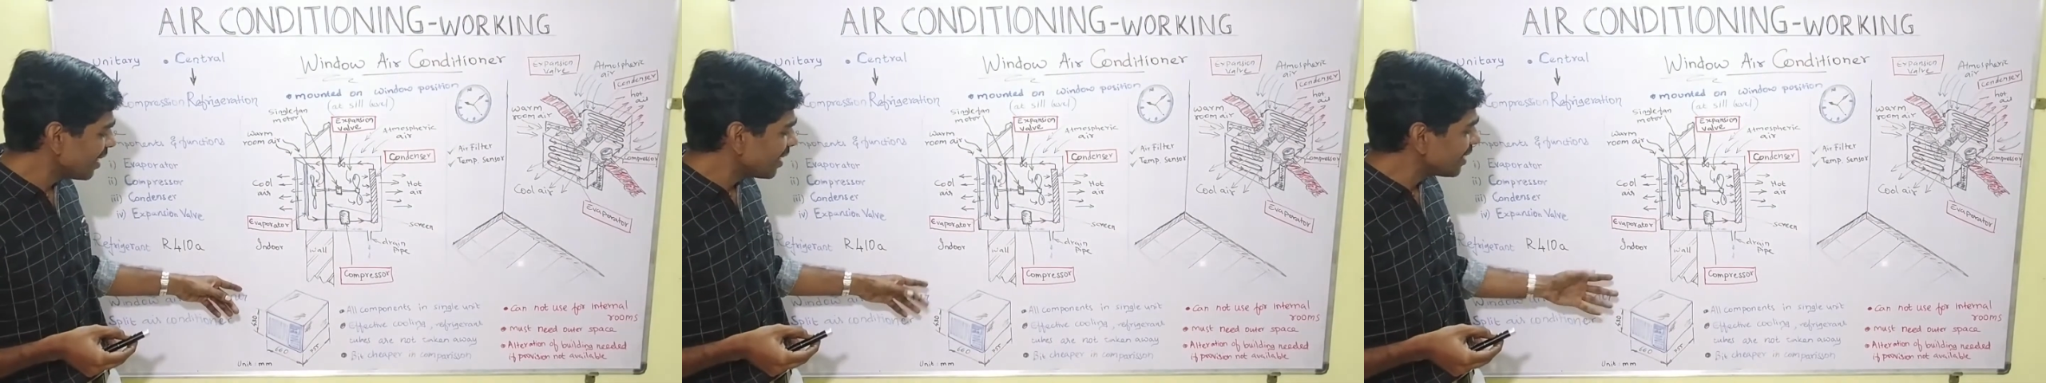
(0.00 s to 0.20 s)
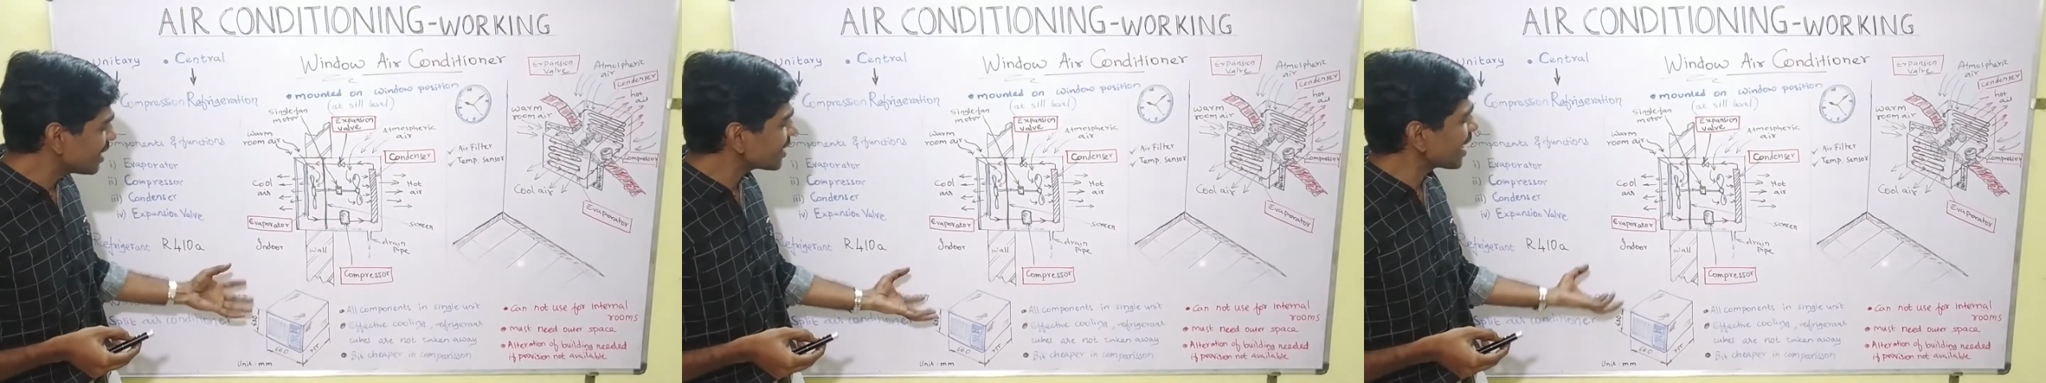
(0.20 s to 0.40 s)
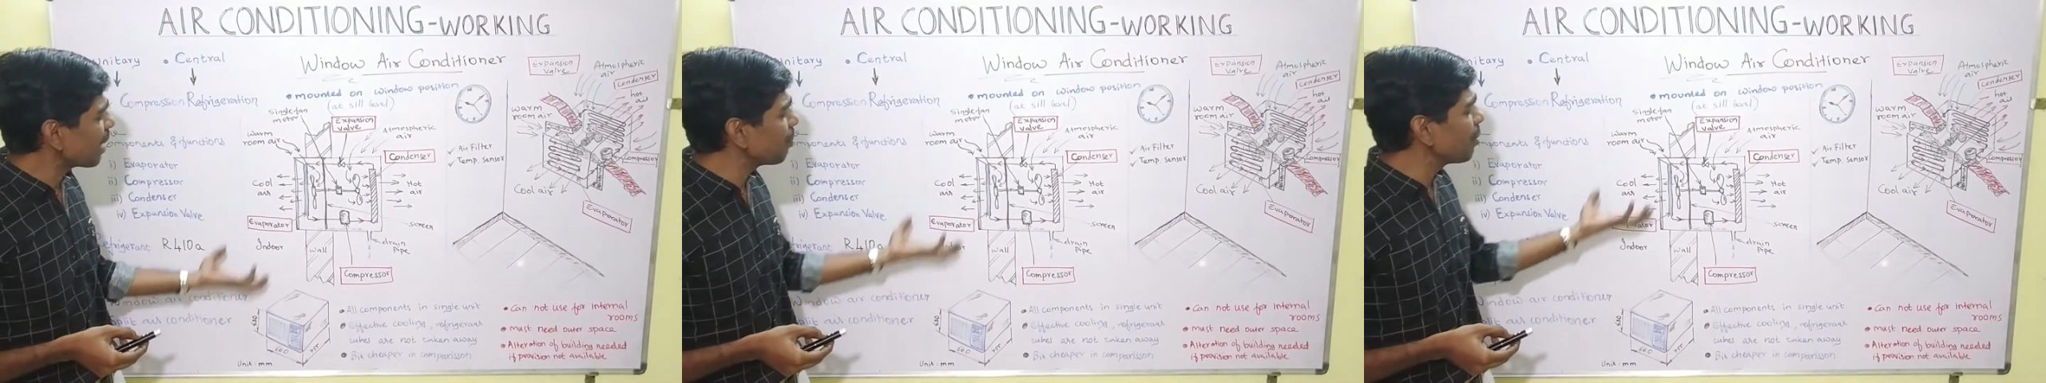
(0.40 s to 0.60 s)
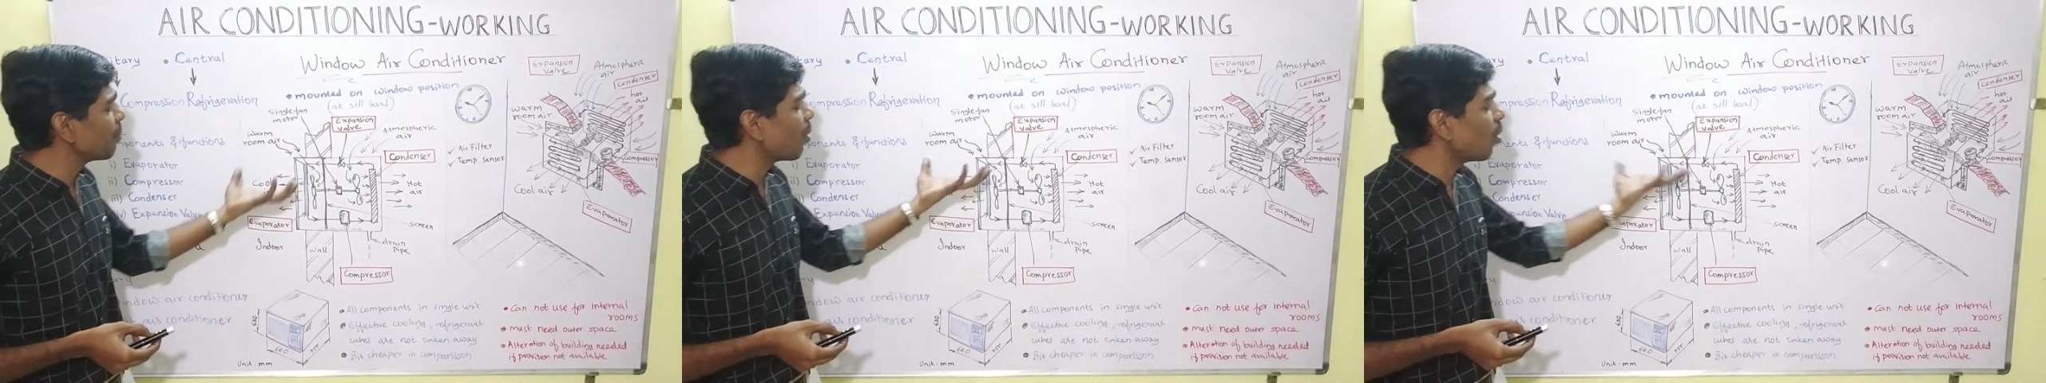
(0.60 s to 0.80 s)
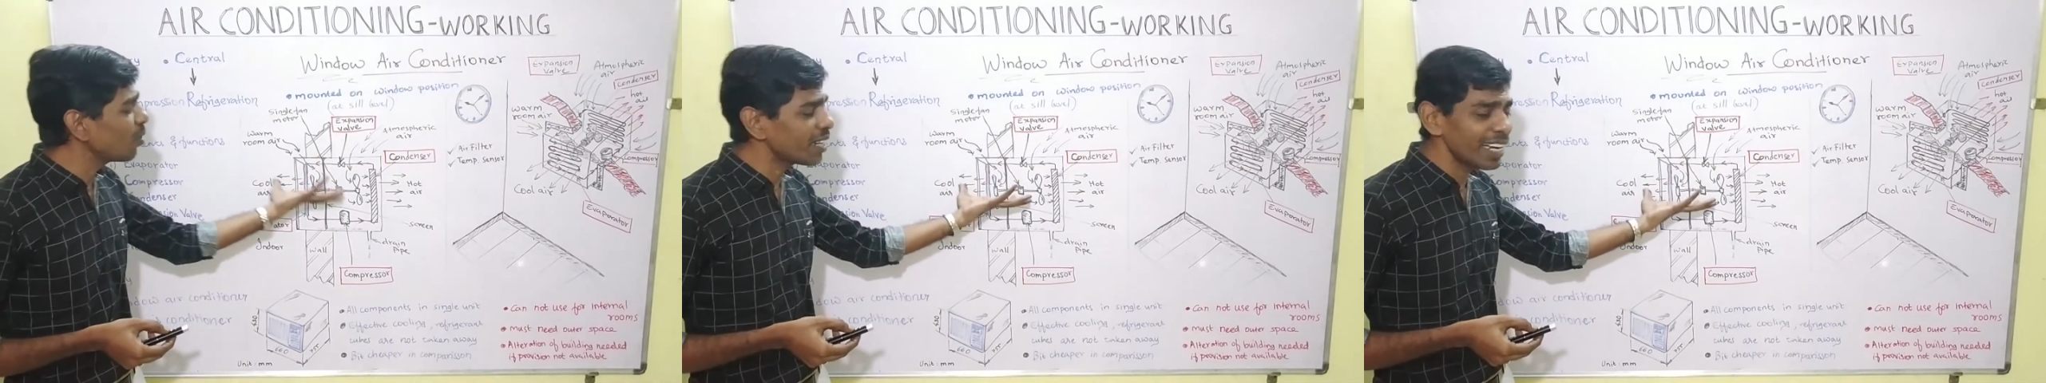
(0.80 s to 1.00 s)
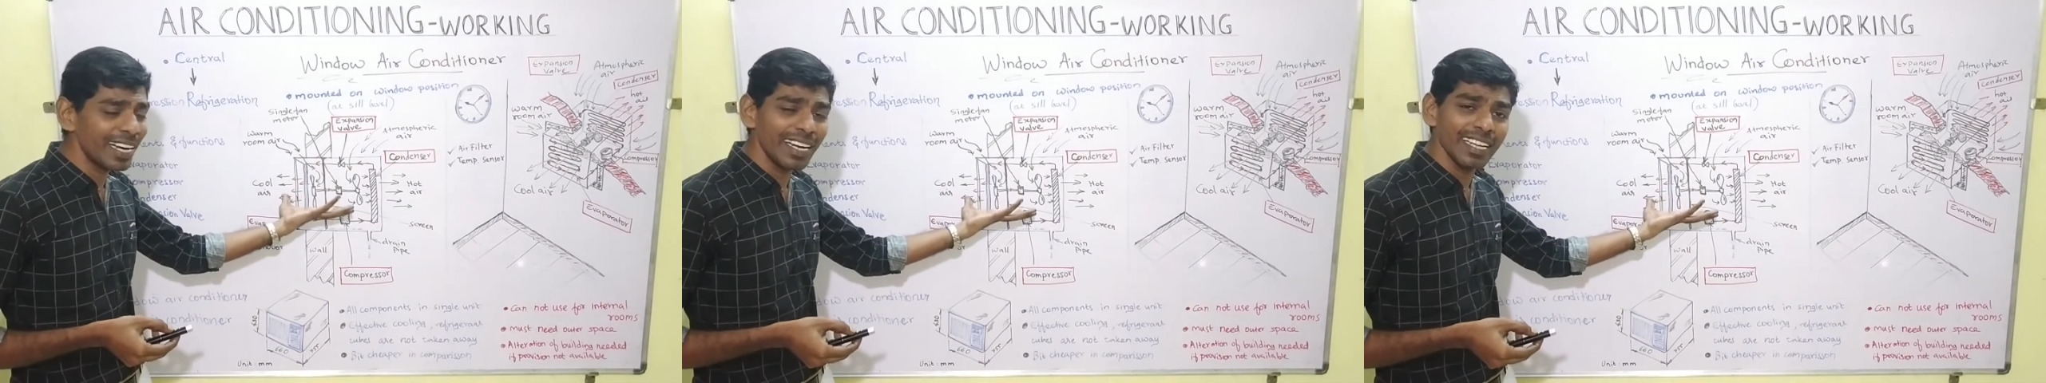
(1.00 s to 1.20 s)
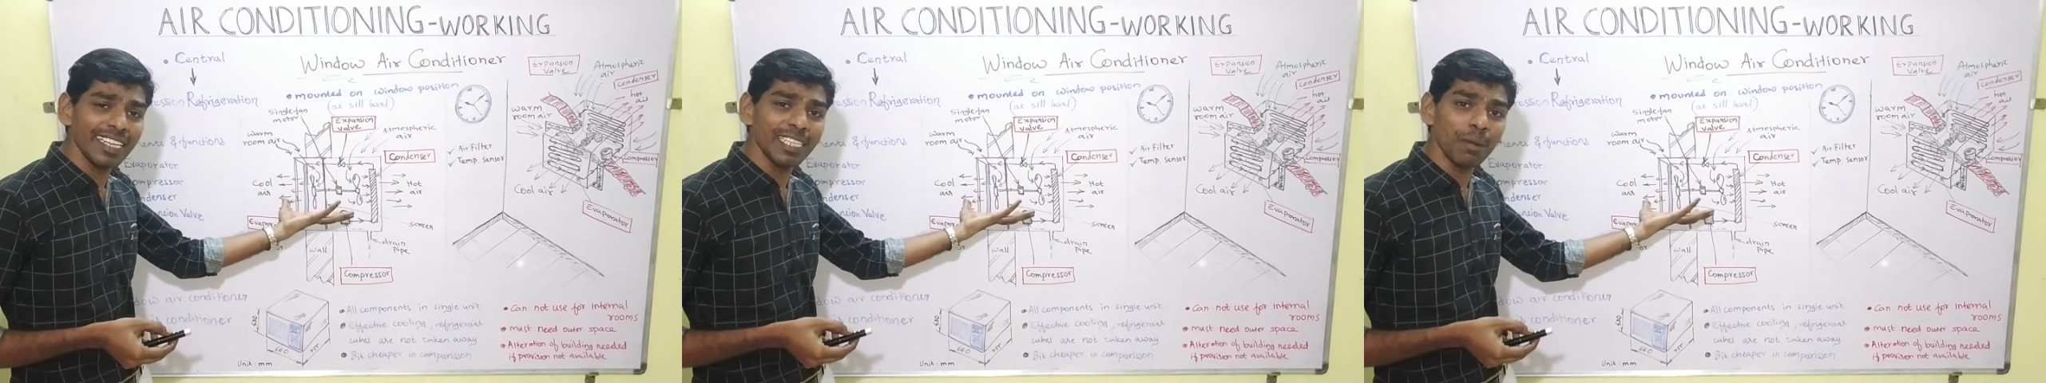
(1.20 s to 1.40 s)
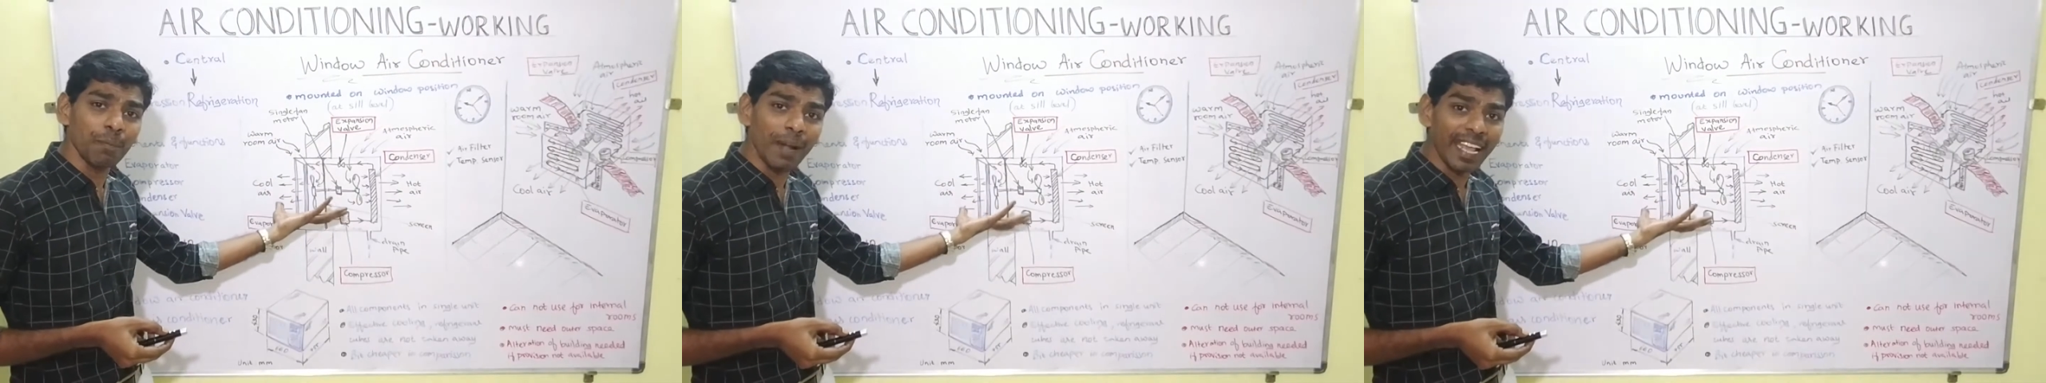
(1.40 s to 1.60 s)
this can be mounted in
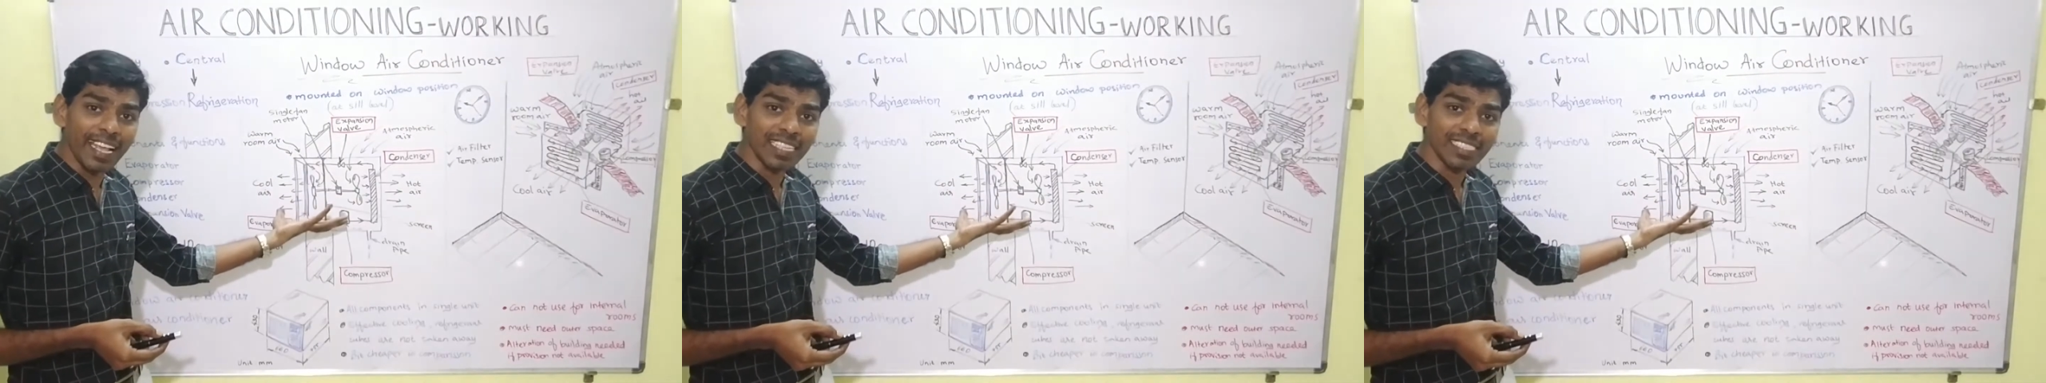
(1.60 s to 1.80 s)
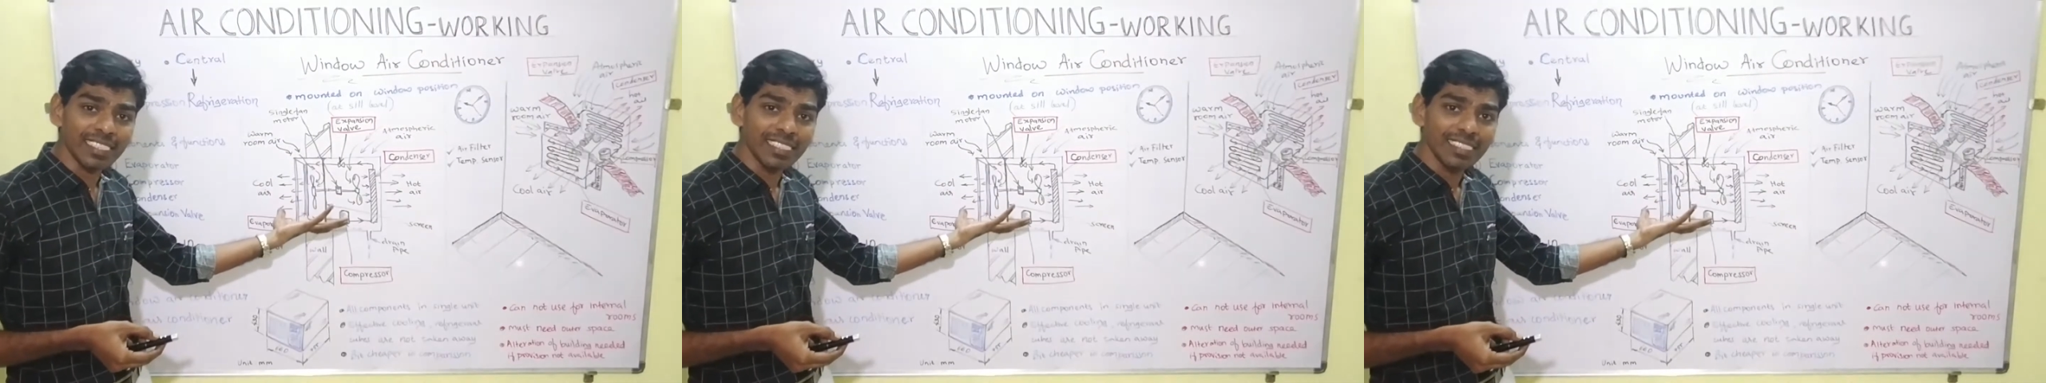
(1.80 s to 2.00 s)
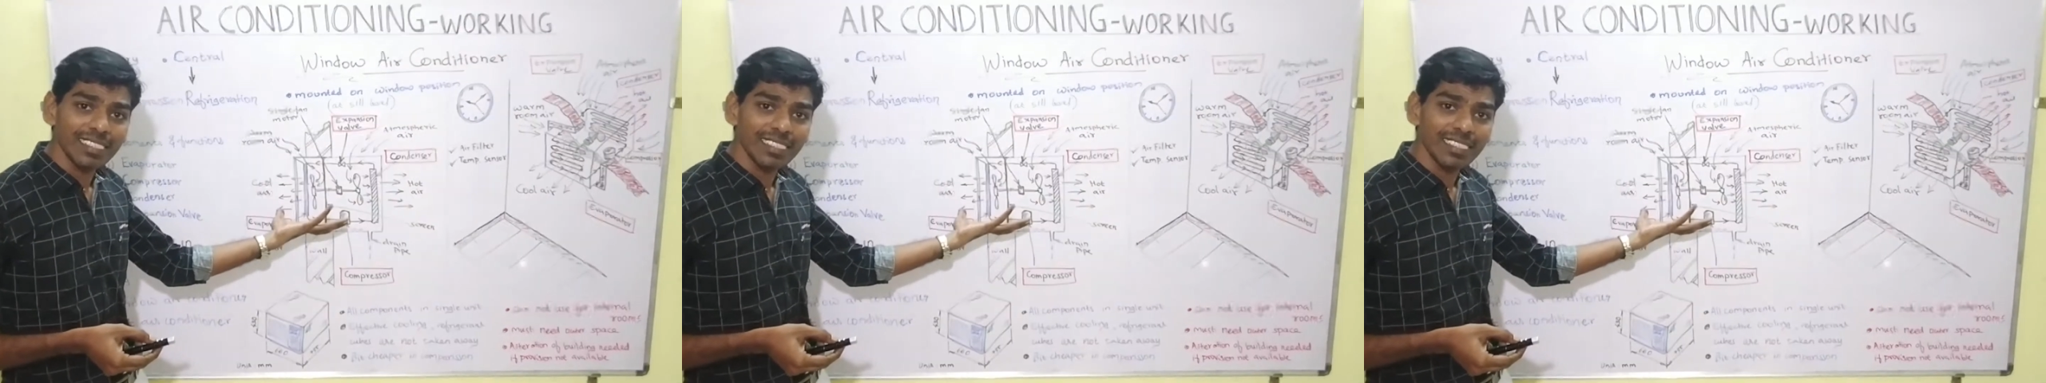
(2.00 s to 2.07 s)
the place.